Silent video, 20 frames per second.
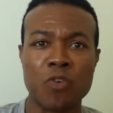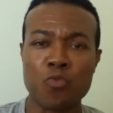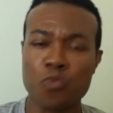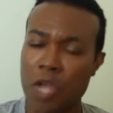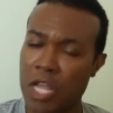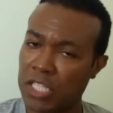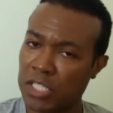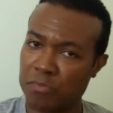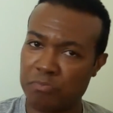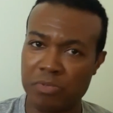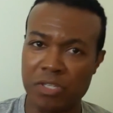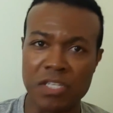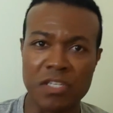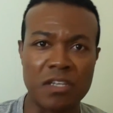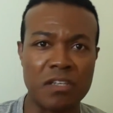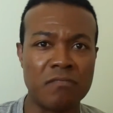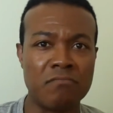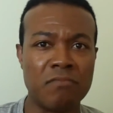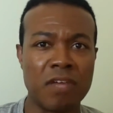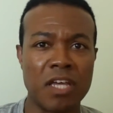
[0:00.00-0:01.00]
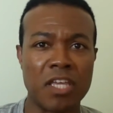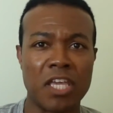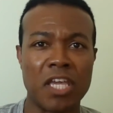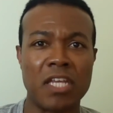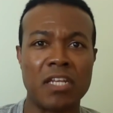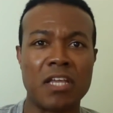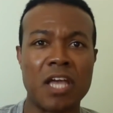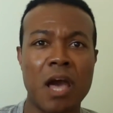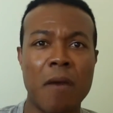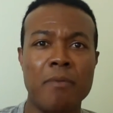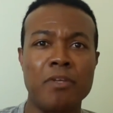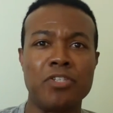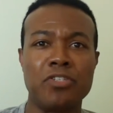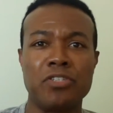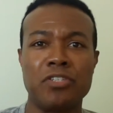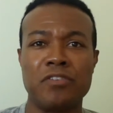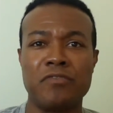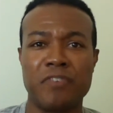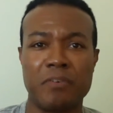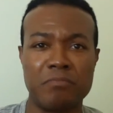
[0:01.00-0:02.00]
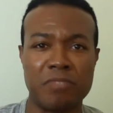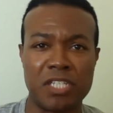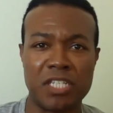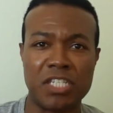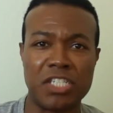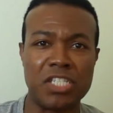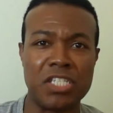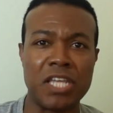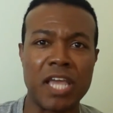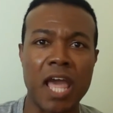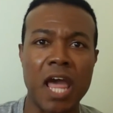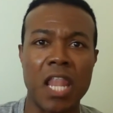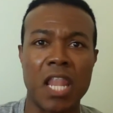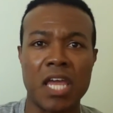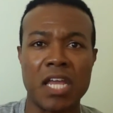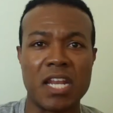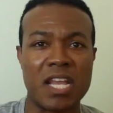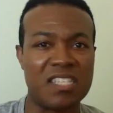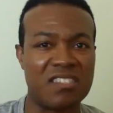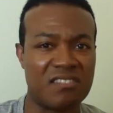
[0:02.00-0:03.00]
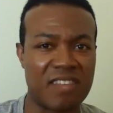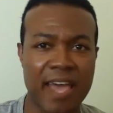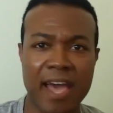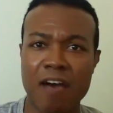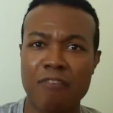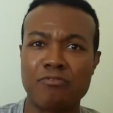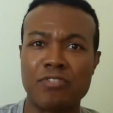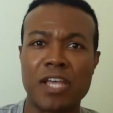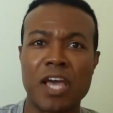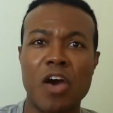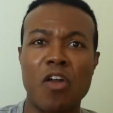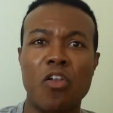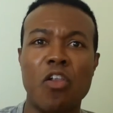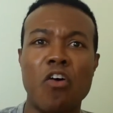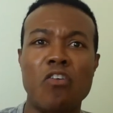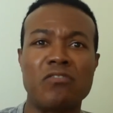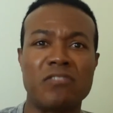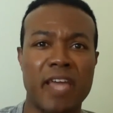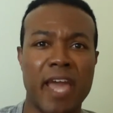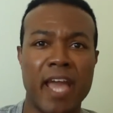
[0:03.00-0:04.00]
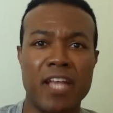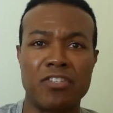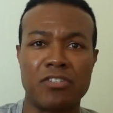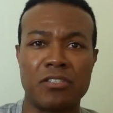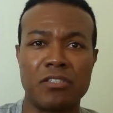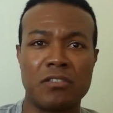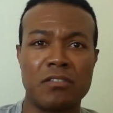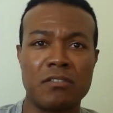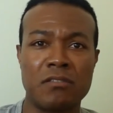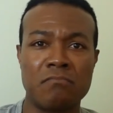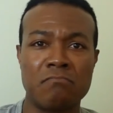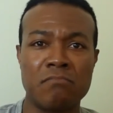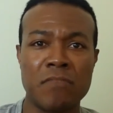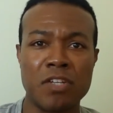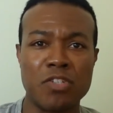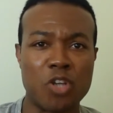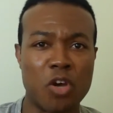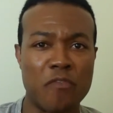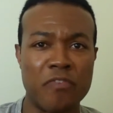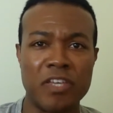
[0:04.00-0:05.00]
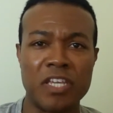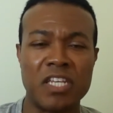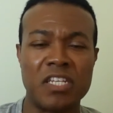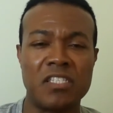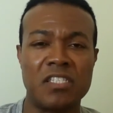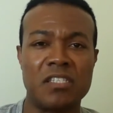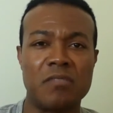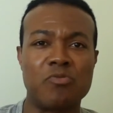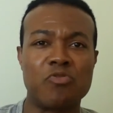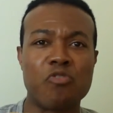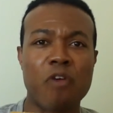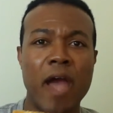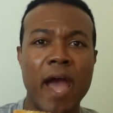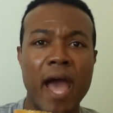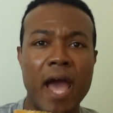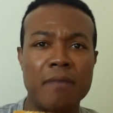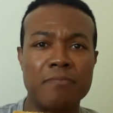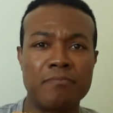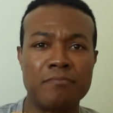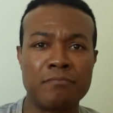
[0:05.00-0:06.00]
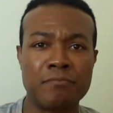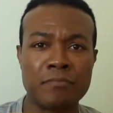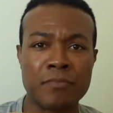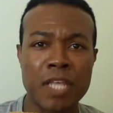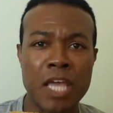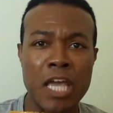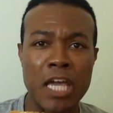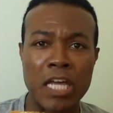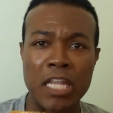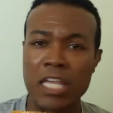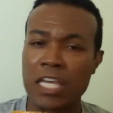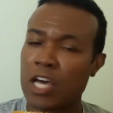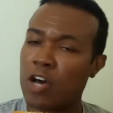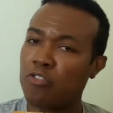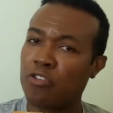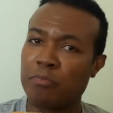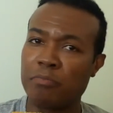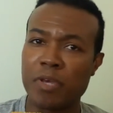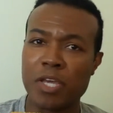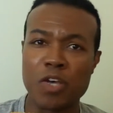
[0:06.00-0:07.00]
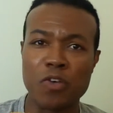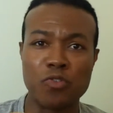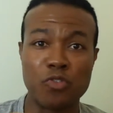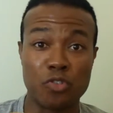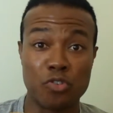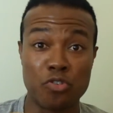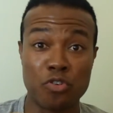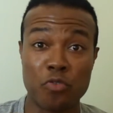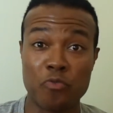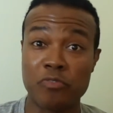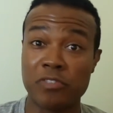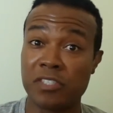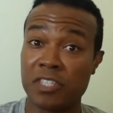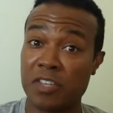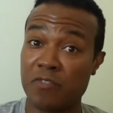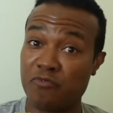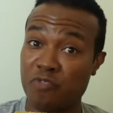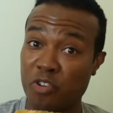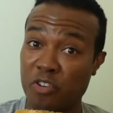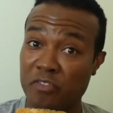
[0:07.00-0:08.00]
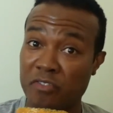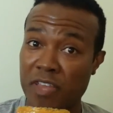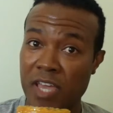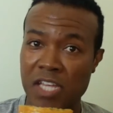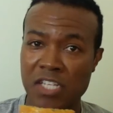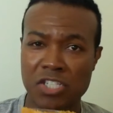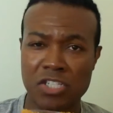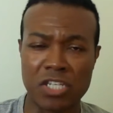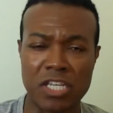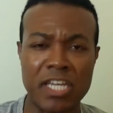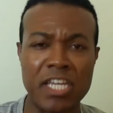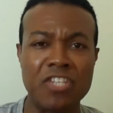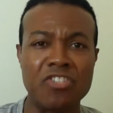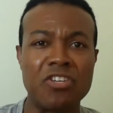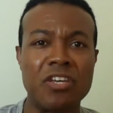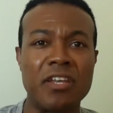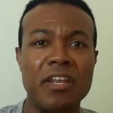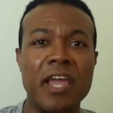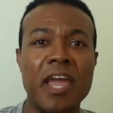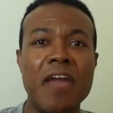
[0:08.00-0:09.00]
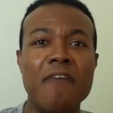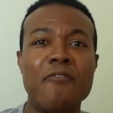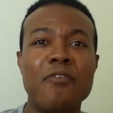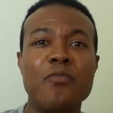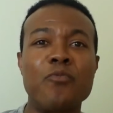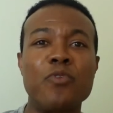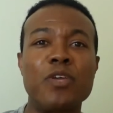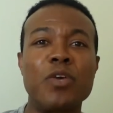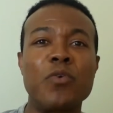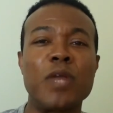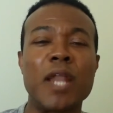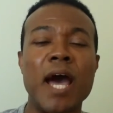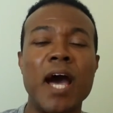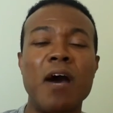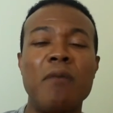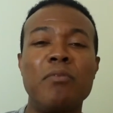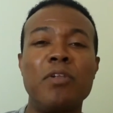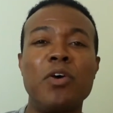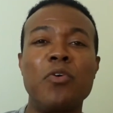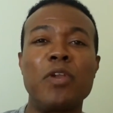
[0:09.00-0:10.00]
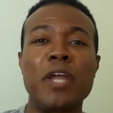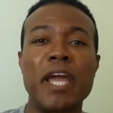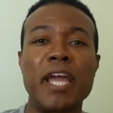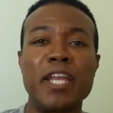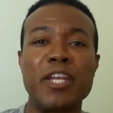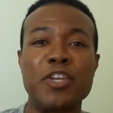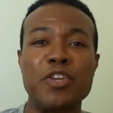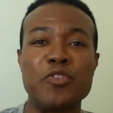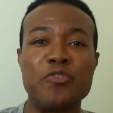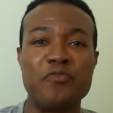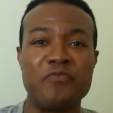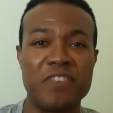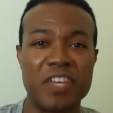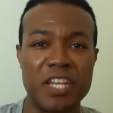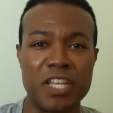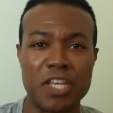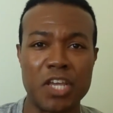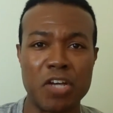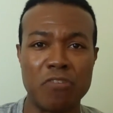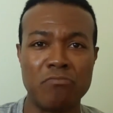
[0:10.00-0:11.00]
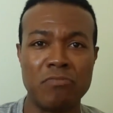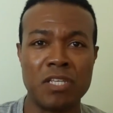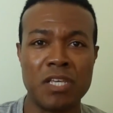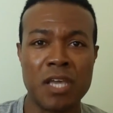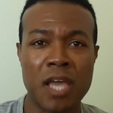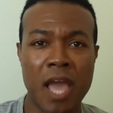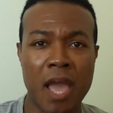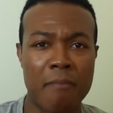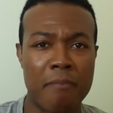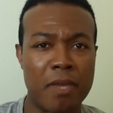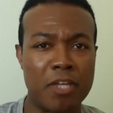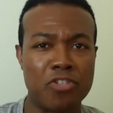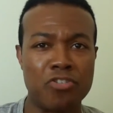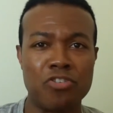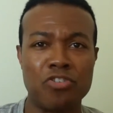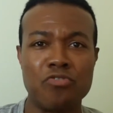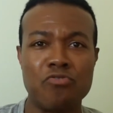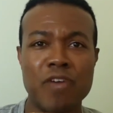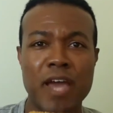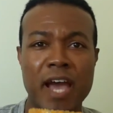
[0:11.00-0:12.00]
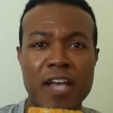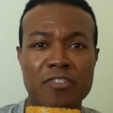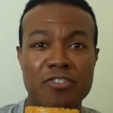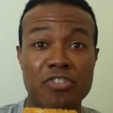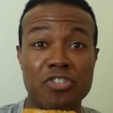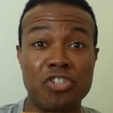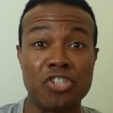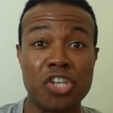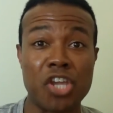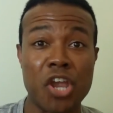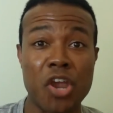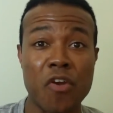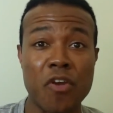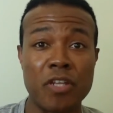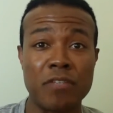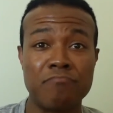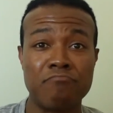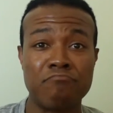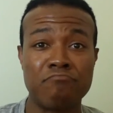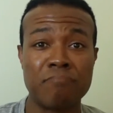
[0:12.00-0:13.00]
Ross B. Again, coming to you from DTLA. That's downtown Los Angeles. Don't forget to subscribe. Click on the bell so you can receive notifications each and every week when I upload a new video. And make sure you guys are sharing,